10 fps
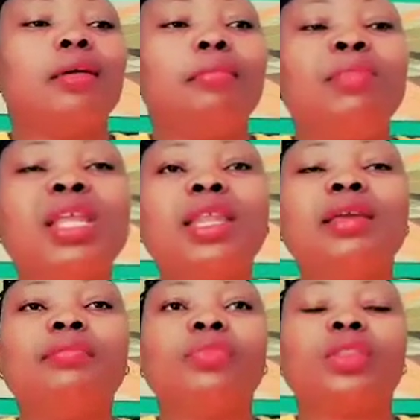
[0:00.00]

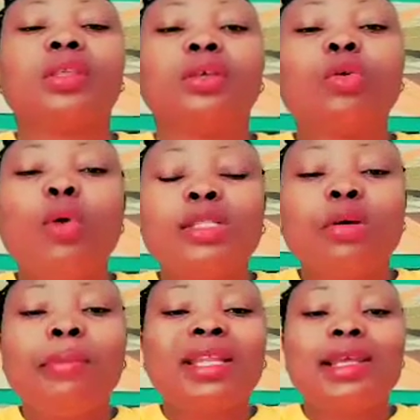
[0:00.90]
Meaning, you want to
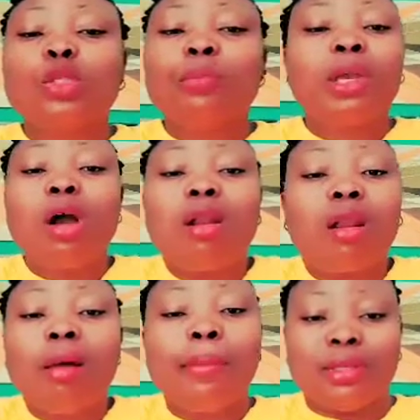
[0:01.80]
make them to become
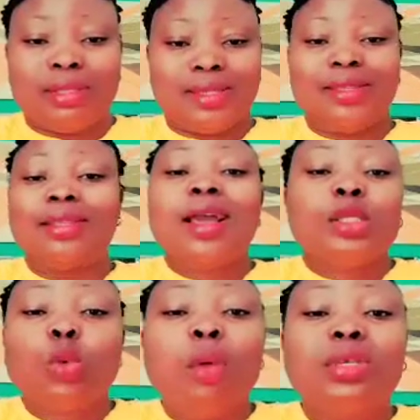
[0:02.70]
robots. That
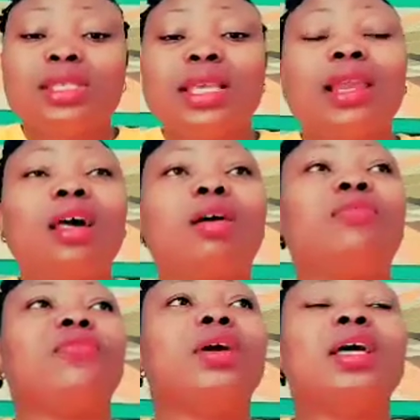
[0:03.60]
is why we see a lot
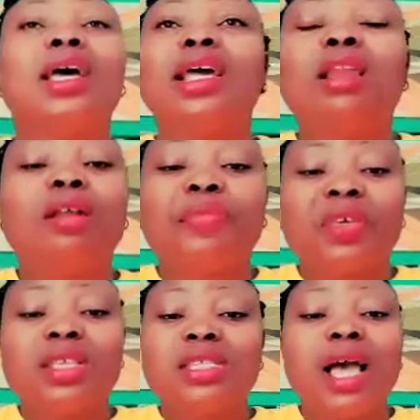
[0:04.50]
of
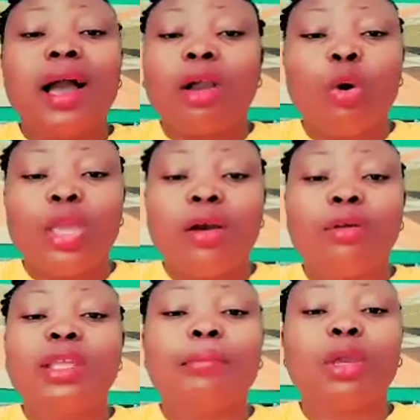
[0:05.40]
things are going
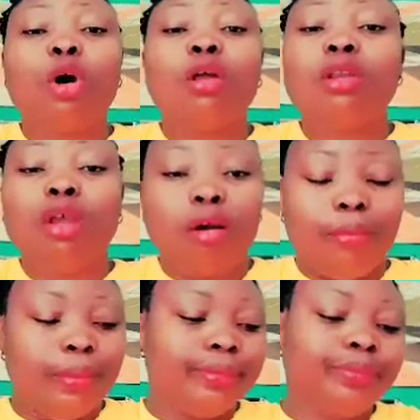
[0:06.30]
on. They become
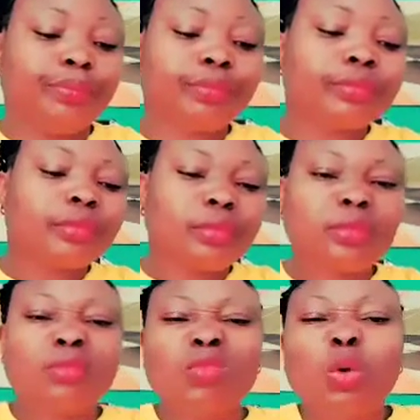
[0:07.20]
numb.
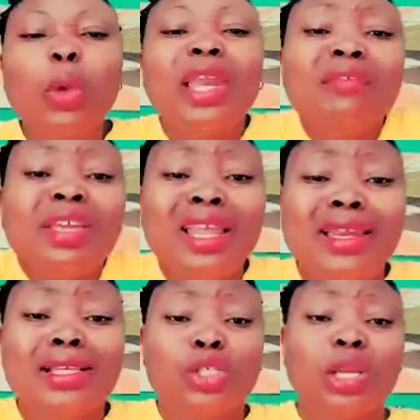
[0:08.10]
We are living in a
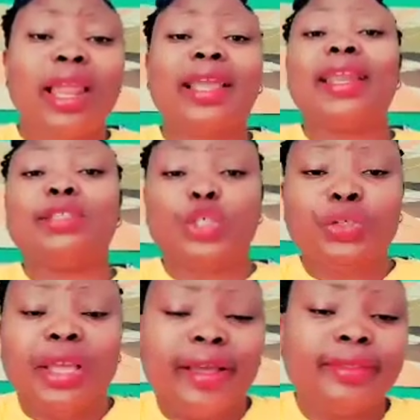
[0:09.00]
nation like
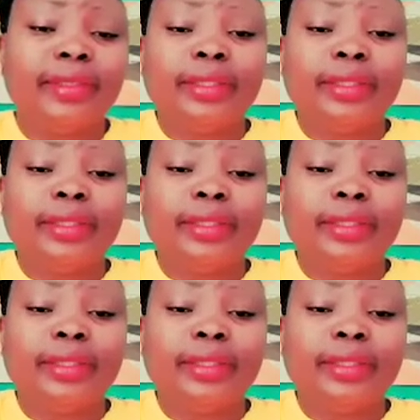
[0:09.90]
Nigeria.